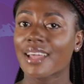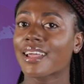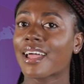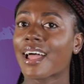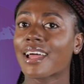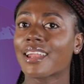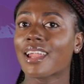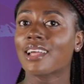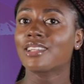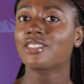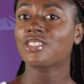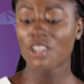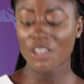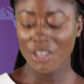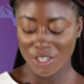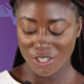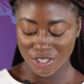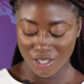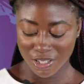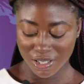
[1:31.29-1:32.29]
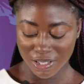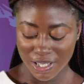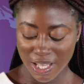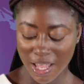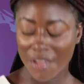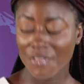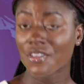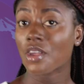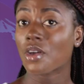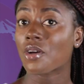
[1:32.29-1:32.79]
Ghana Geological
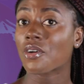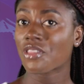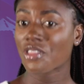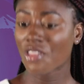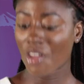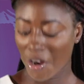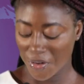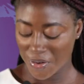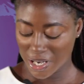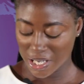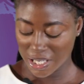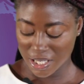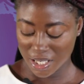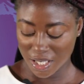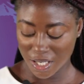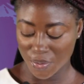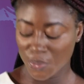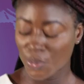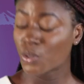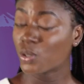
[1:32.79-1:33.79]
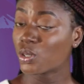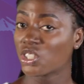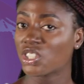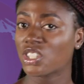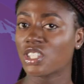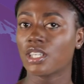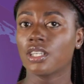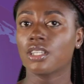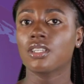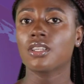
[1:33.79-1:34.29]
Survey Authority
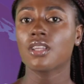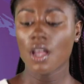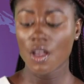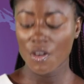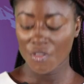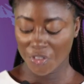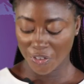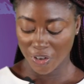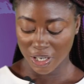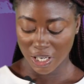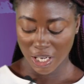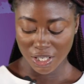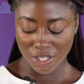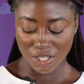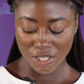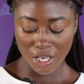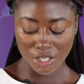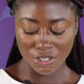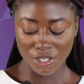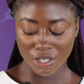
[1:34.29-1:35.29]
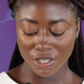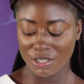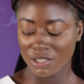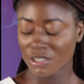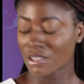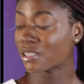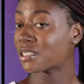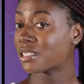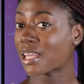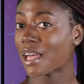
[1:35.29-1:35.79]
pushing for a national
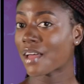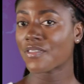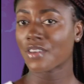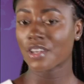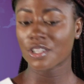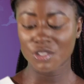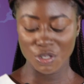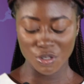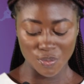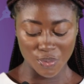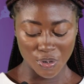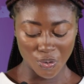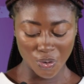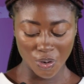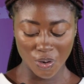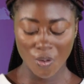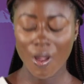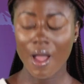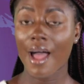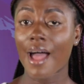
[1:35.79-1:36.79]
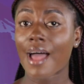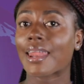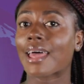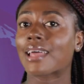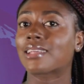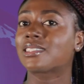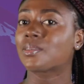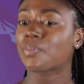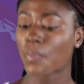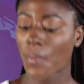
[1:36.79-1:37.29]
geological survey to be required
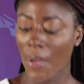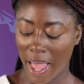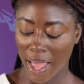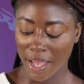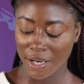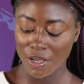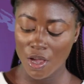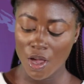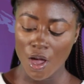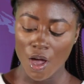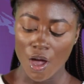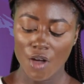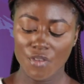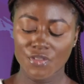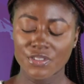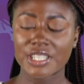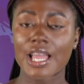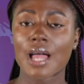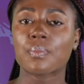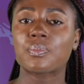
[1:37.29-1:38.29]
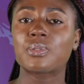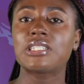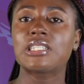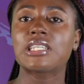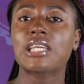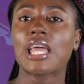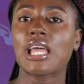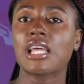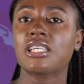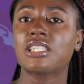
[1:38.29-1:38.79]
as part of the
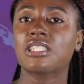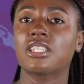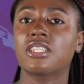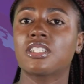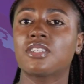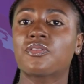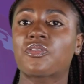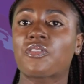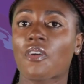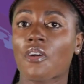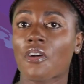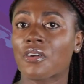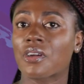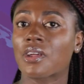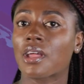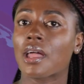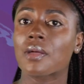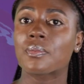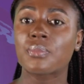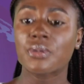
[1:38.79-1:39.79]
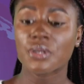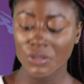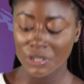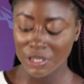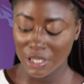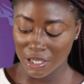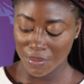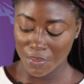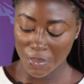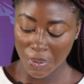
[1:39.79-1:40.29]
application for a
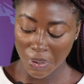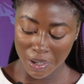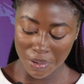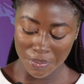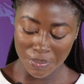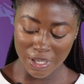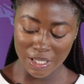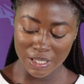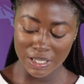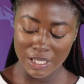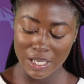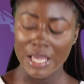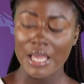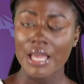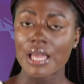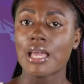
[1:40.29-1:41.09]
building permit.